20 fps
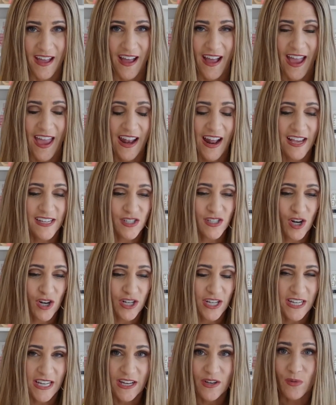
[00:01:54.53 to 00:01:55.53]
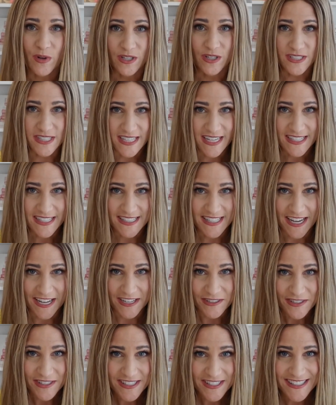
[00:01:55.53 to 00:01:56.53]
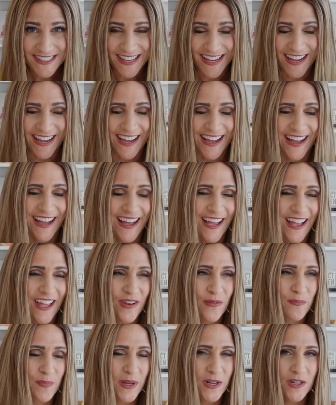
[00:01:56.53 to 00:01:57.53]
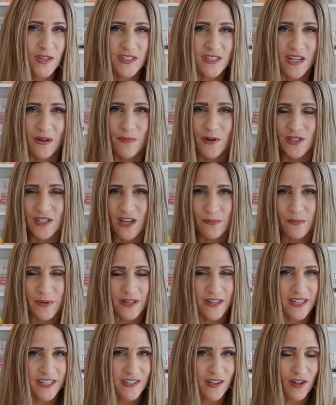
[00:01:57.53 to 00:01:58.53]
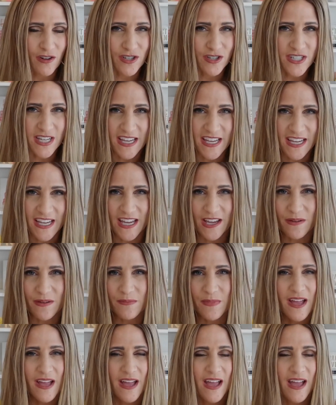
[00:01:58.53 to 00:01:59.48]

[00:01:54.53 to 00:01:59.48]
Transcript: And I started in real estate sales and built a multi-million-dollar team,